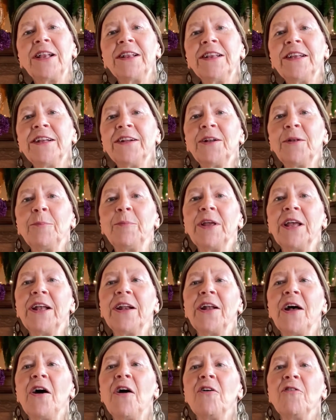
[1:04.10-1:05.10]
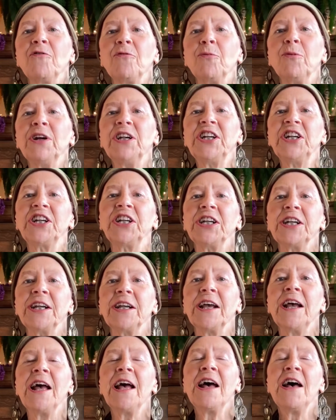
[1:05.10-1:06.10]
little bit of
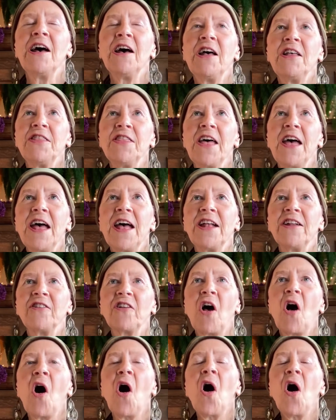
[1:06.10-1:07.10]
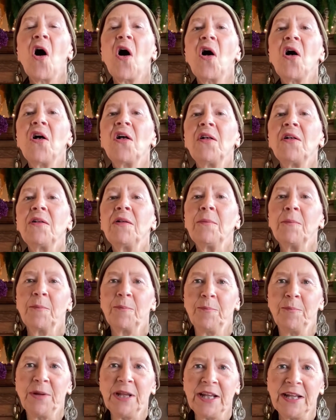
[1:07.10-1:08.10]
wishing that all
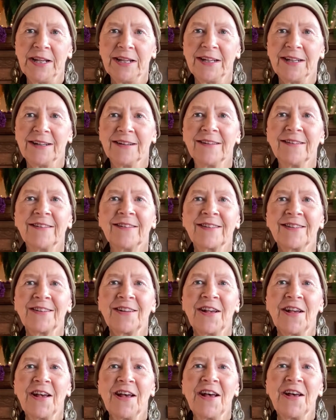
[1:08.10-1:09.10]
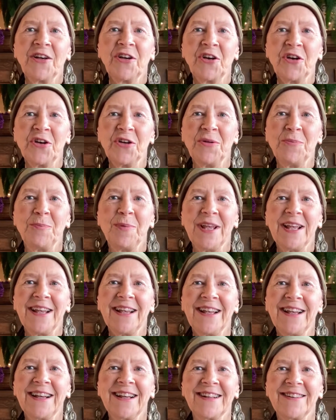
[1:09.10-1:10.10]
beings could
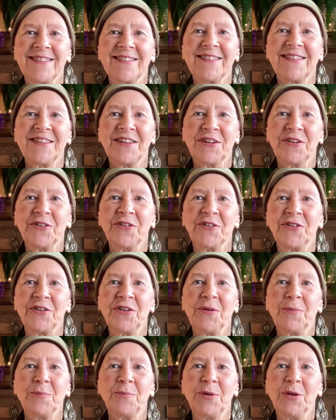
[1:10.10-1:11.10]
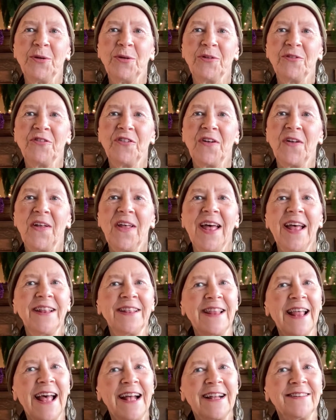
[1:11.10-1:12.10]
be considered beautiful,
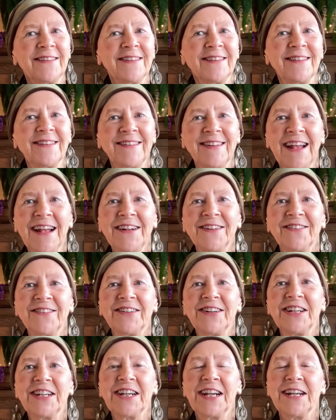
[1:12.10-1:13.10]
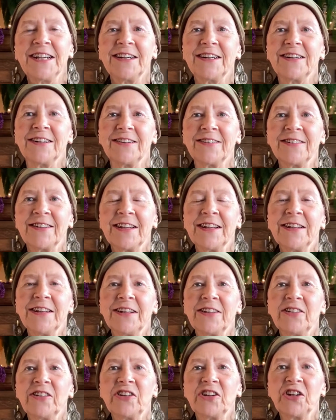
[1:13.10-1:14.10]
and that standard changes in
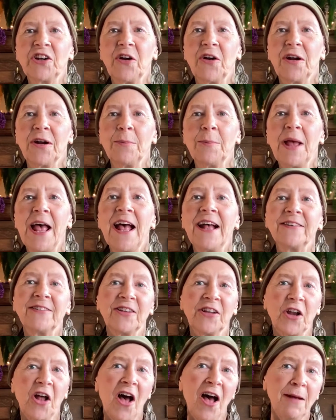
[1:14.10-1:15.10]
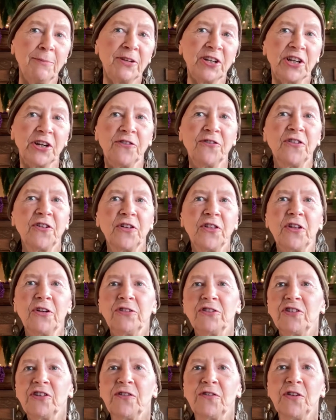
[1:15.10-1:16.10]
this charm as an option for
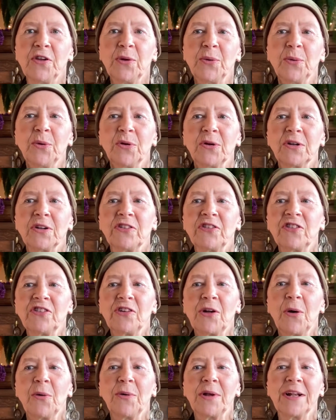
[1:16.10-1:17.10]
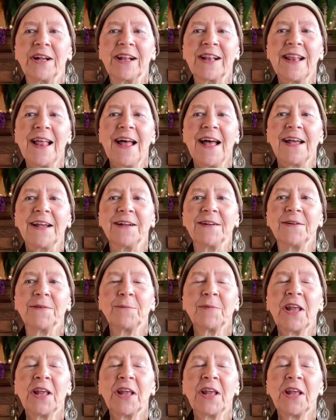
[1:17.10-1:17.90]
those of you who are so inclined.